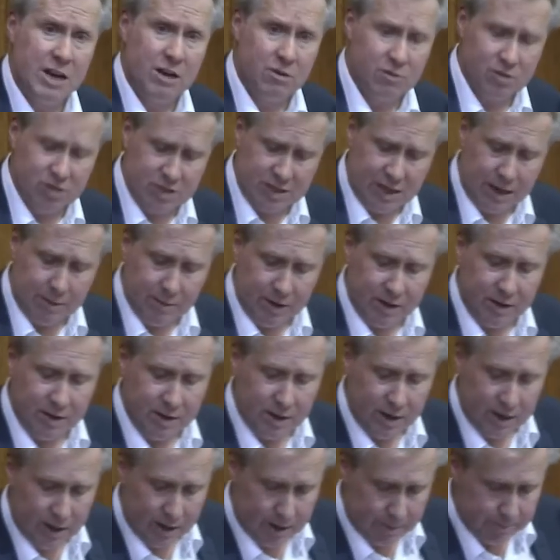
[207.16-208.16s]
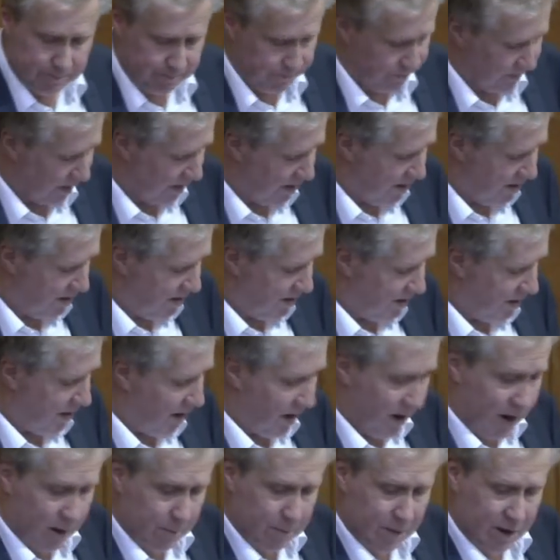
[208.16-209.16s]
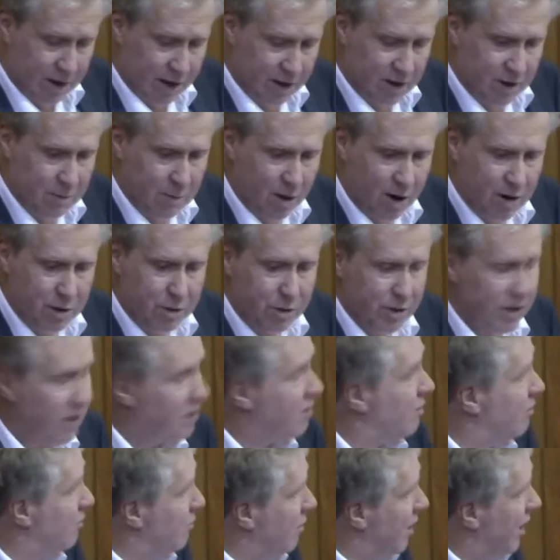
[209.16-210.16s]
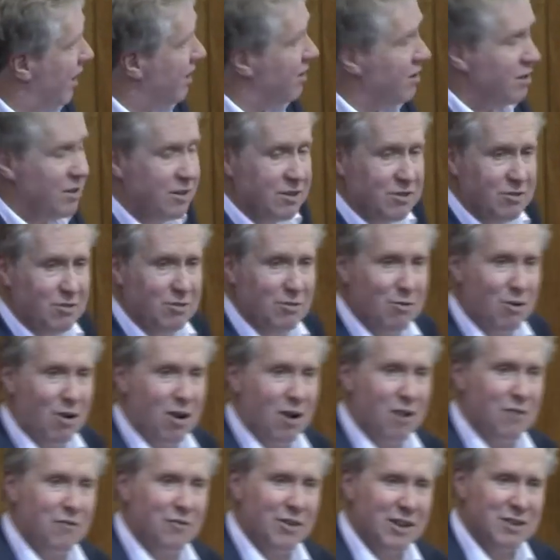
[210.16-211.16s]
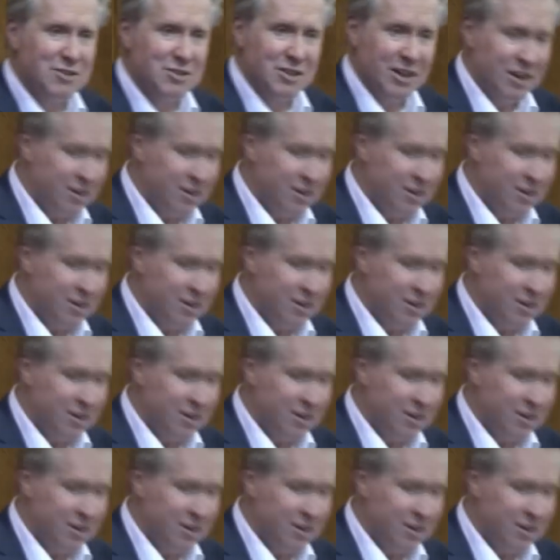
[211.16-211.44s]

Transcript: near as damn it there. Um, now, you might think, end of the graph, that's